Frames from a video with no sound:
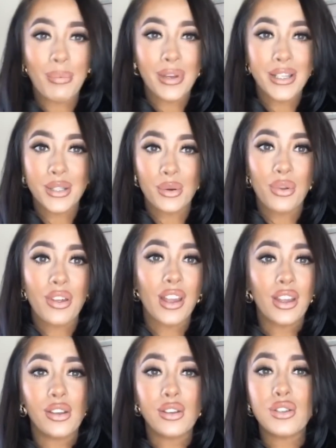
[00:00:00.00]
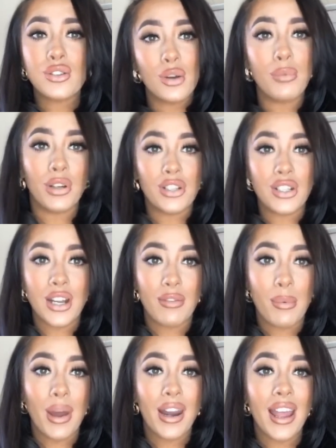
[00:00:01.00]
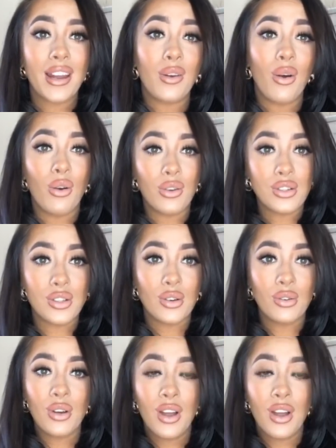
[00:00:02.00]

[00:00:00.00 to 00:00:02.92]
So thank you so much to everybody, and also